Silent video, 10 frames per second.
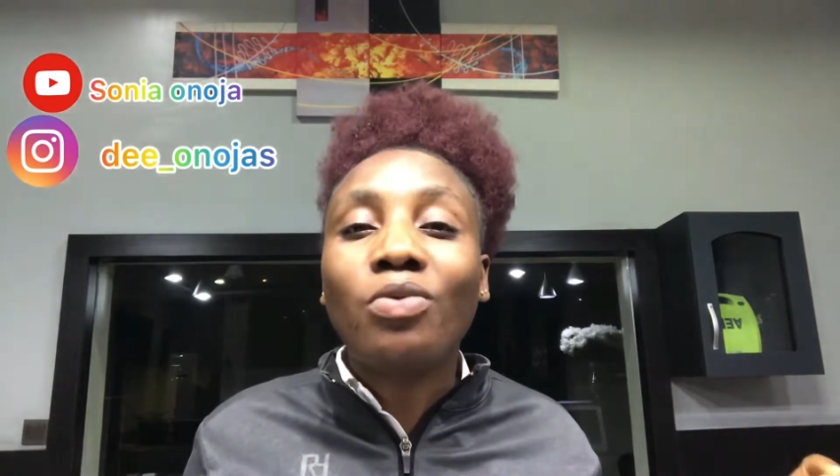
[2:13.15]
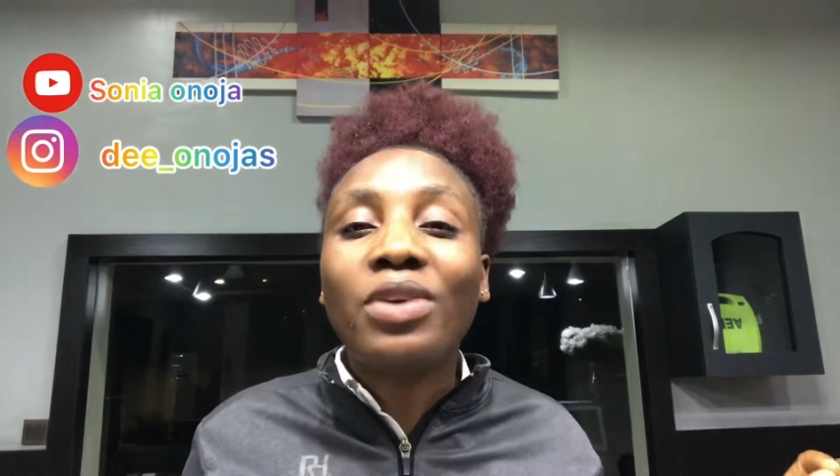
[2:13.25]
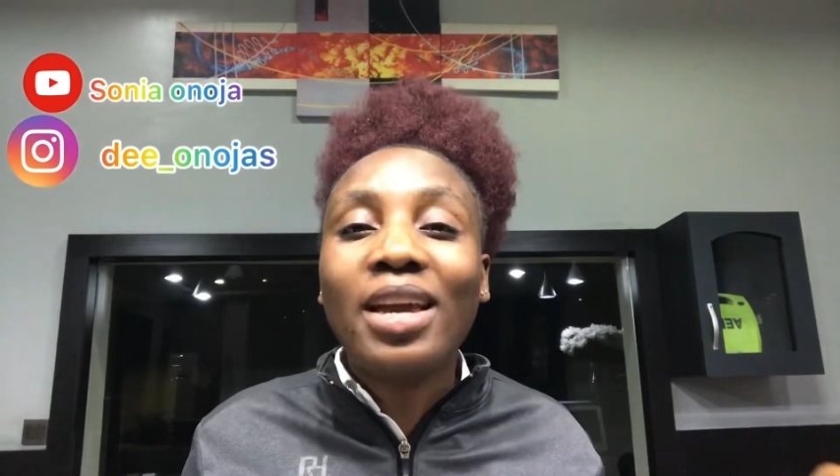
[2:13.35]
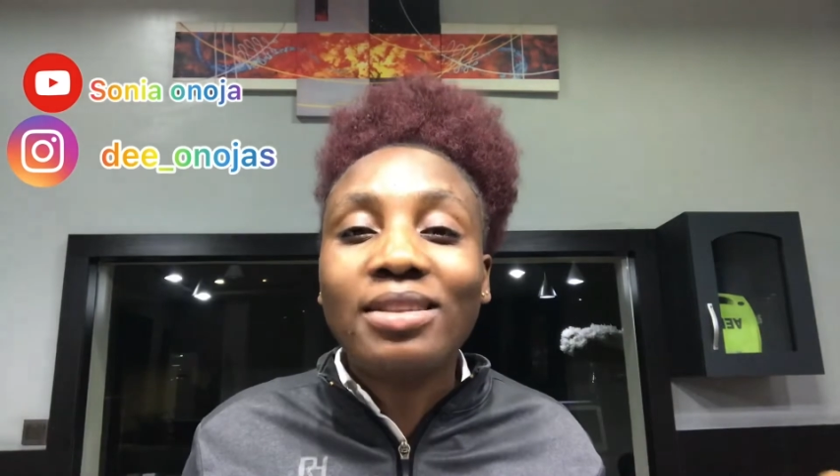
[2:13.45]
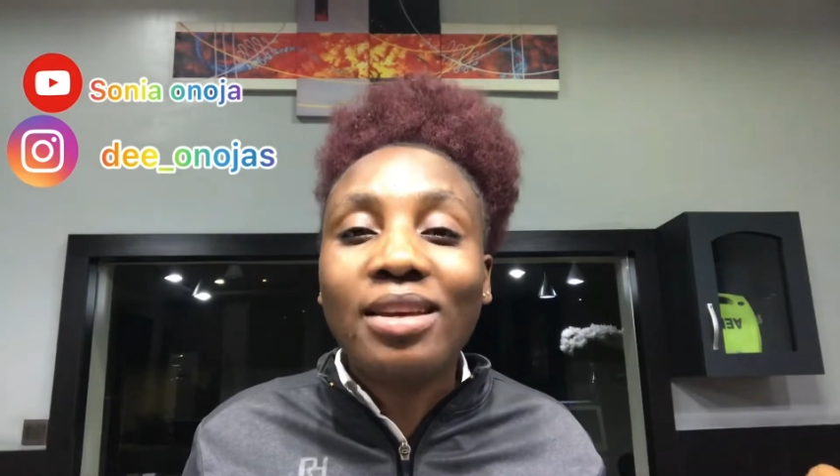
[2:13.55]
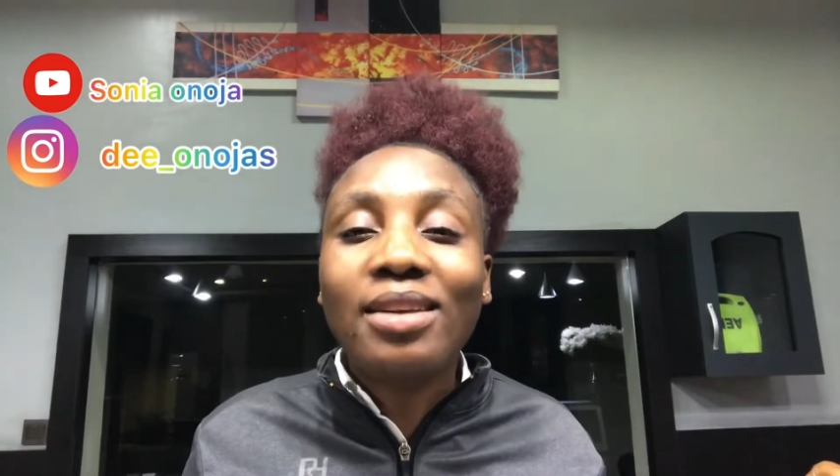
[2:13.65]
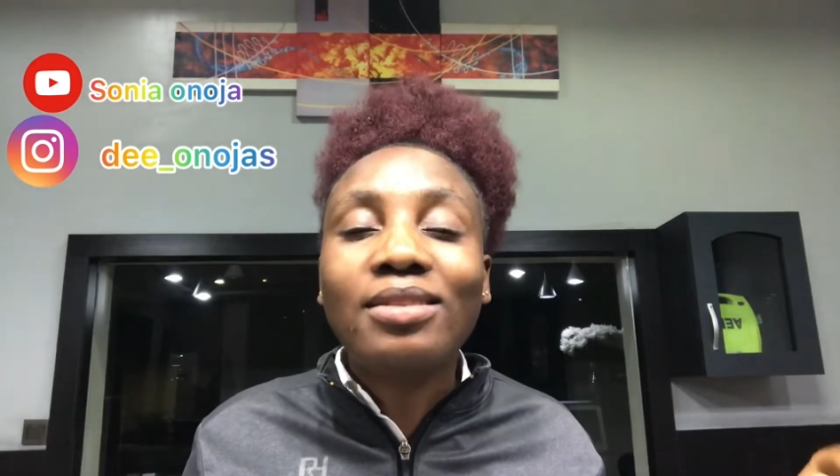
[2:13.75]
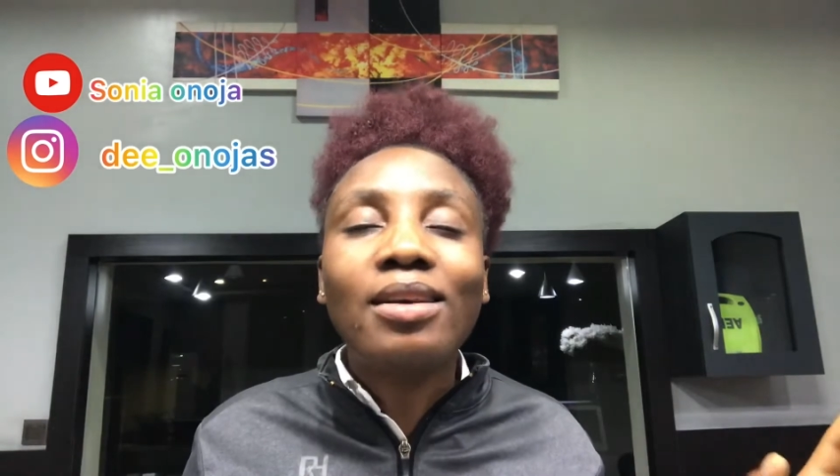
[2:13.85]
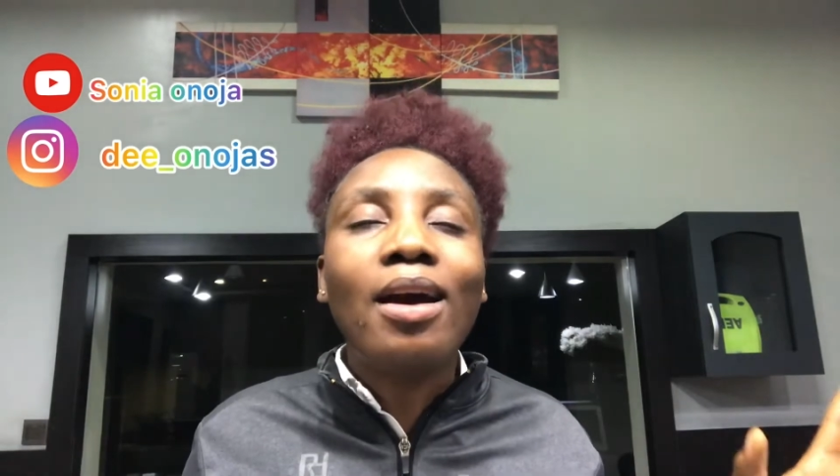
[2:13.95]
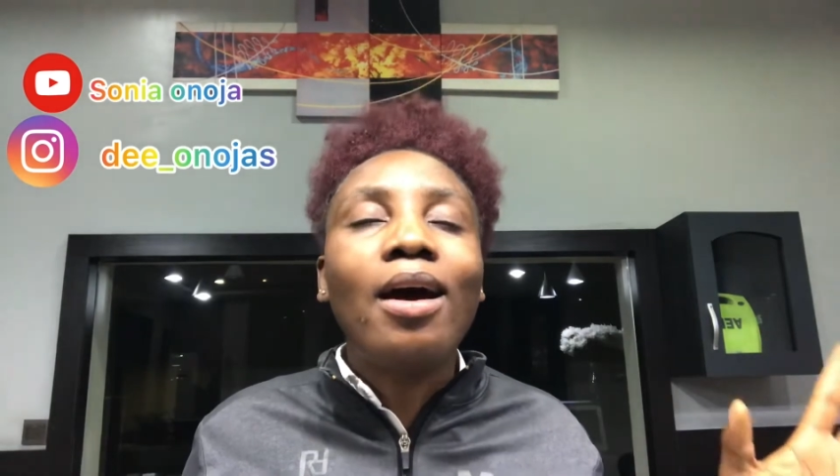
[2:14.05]

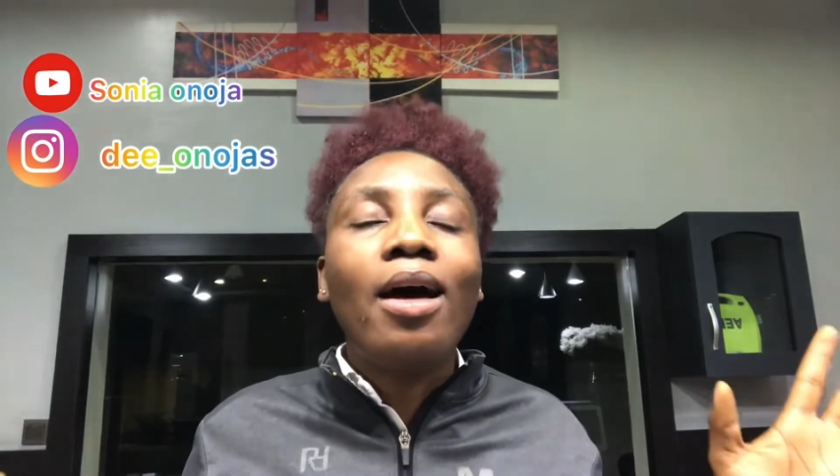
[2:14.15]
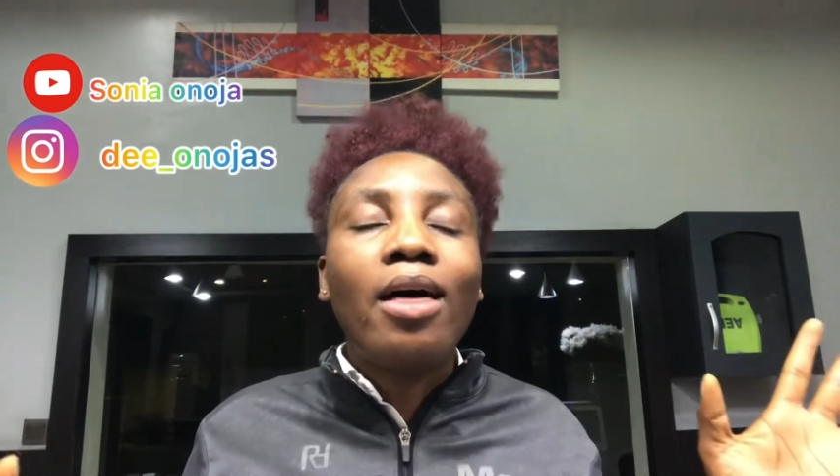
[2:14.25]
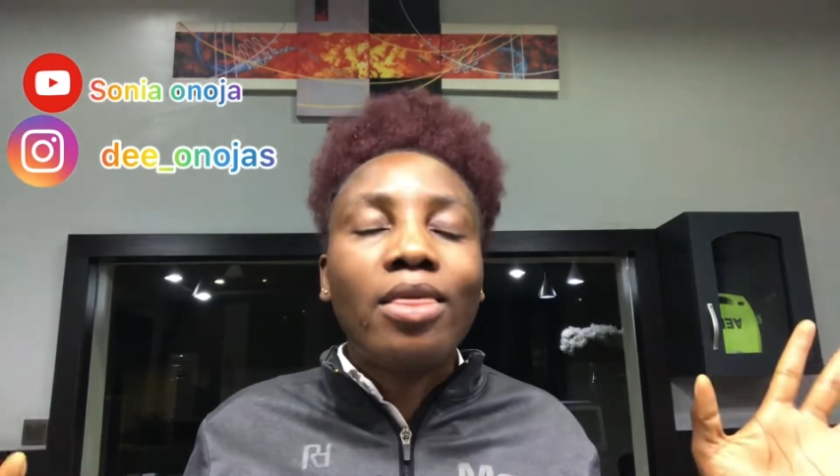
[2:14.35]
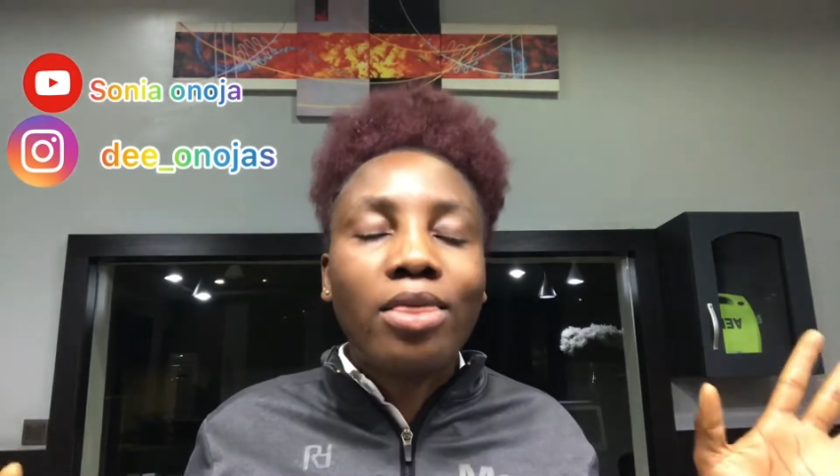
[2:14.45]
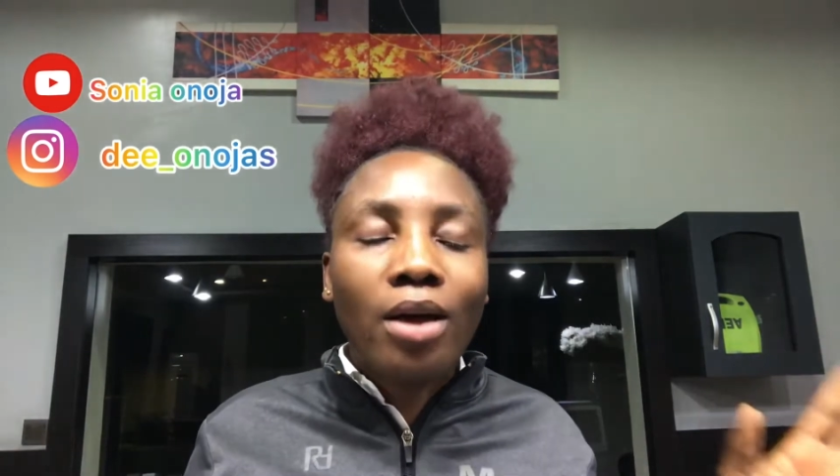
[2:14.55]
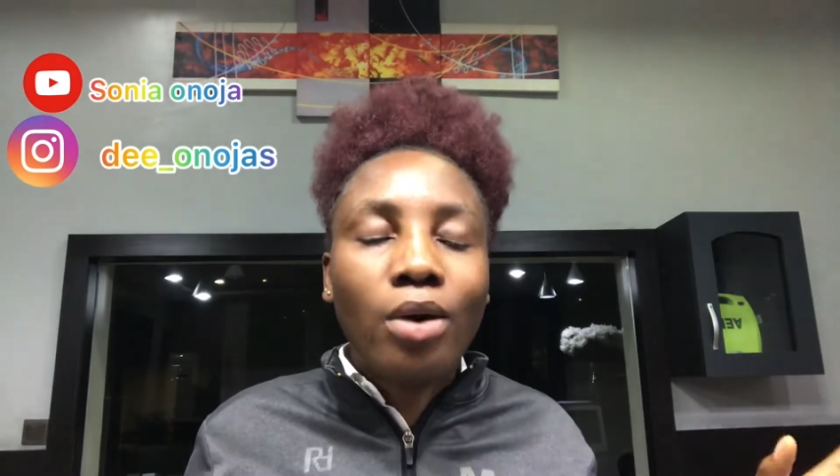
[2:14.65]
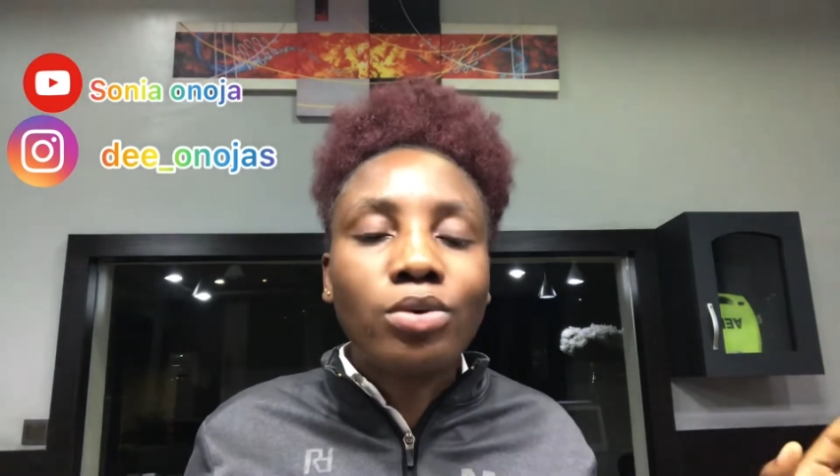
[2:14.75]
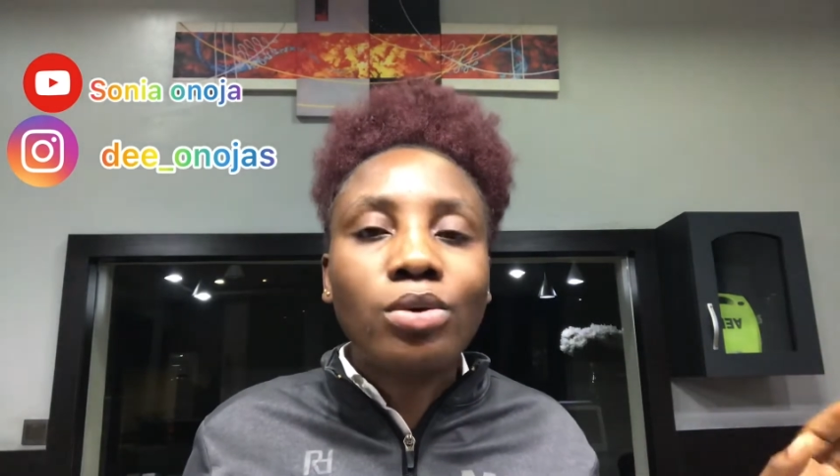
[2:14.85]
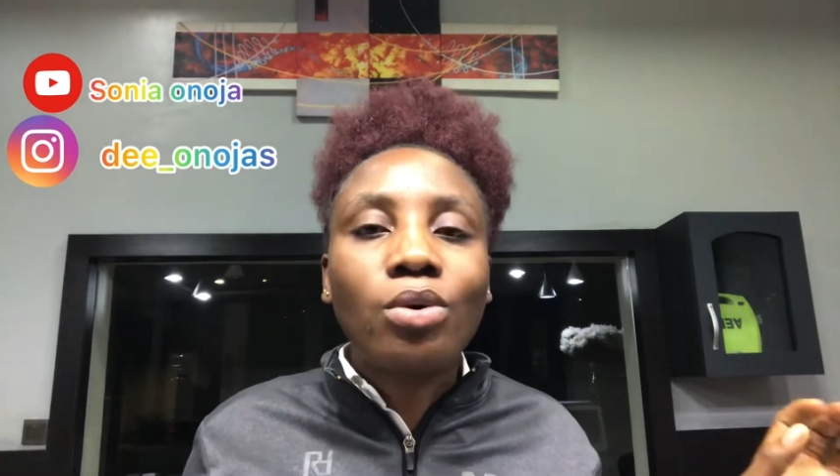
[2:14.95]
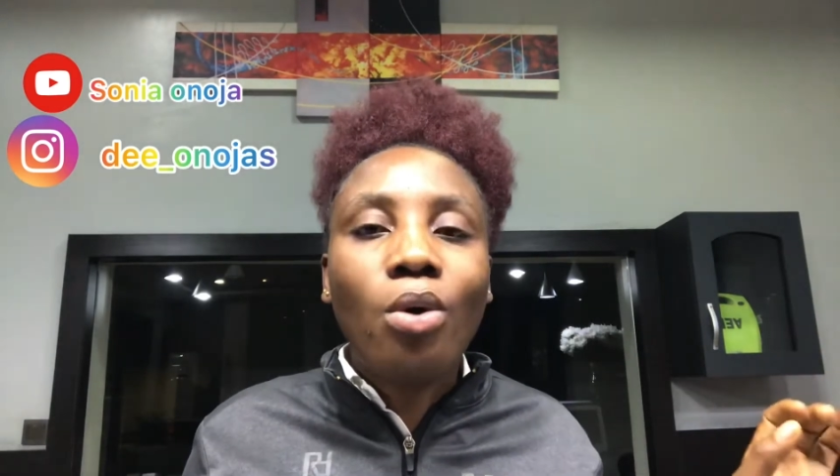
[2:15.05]
88,000